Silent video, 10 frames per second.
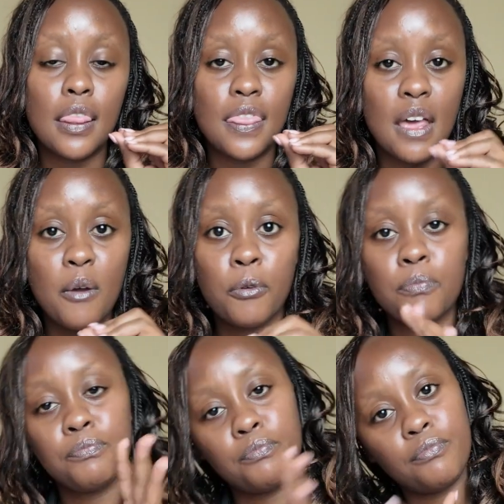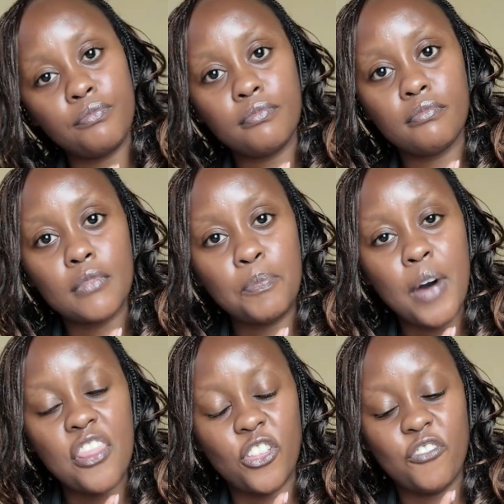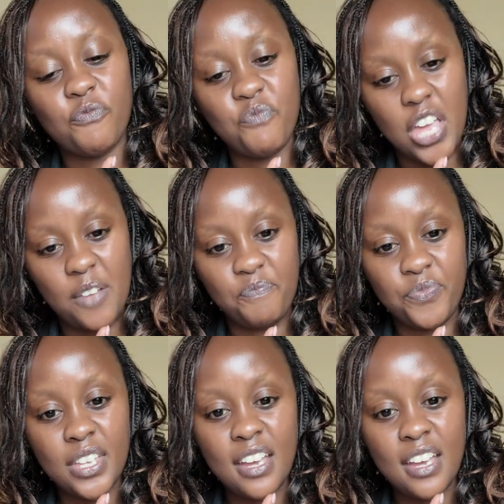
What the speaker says: the month of May.